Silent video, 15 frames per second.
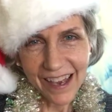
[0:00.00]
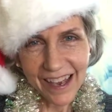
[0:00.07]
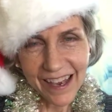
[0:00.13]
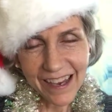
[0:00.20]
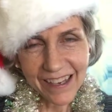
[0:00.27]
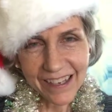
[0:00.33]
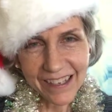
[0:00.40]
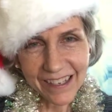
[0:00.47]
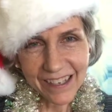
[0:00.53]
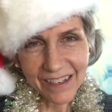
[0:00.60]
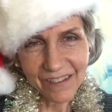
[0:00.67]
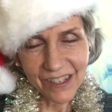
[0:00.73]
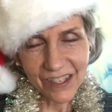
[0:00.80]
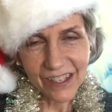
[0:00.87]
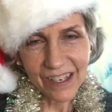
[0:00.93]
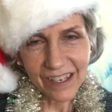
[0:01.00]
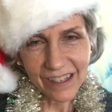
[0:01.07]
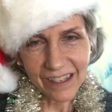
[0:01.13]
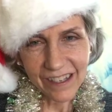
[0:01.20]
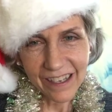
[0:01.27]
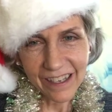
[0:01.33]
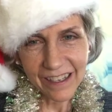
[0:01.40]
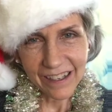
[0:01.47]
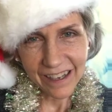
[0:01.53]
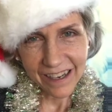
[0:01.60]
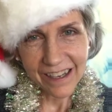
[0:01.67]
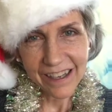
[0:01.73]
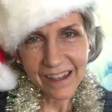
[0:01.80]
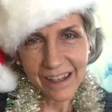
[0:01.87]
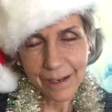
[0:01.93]
And um, this can
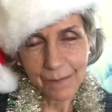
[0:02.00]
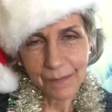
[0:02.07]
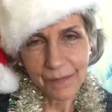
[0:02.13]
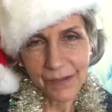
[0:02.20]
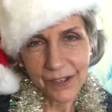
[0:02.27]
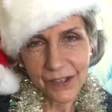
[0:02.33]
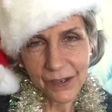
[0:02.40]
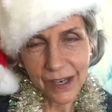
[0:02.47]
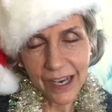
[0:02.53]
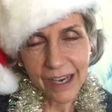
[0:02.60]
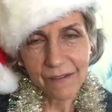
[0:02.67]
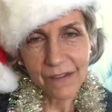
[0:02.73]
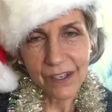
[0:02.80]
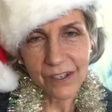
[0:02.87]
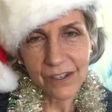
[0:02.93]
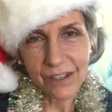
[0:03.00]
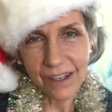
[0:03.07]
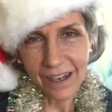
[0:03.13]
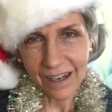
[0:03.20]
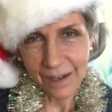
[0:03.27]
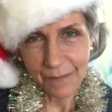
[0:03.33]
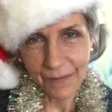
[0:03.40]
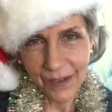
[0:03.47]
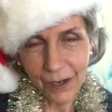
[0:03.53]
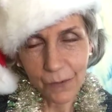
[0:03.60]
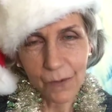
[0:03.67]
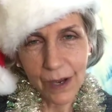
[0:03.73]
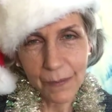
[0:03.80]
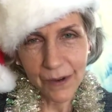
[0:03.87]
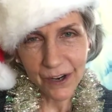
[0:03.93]
enlighten them. So I have this um, a
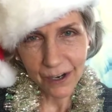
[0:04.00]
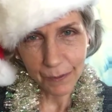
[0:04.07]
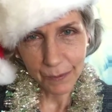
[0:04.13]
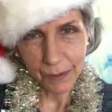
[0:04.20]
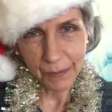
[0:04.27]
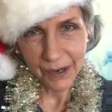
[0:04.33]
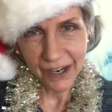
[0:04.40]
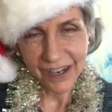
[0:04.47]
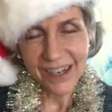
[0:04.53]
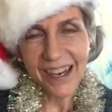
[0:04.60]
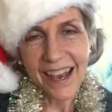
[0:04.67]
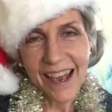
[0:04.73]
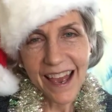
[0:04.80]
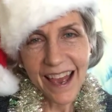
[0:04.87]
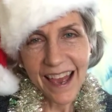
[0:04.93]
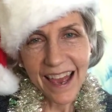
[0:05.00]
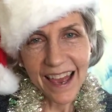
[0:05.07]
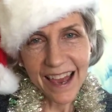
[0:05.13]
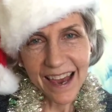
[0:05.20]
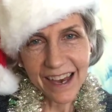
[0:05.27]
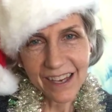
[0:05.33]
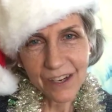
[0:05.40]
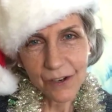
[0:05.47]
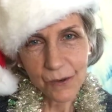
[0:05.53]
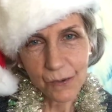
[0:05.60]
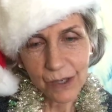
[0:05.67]
webinar prepared and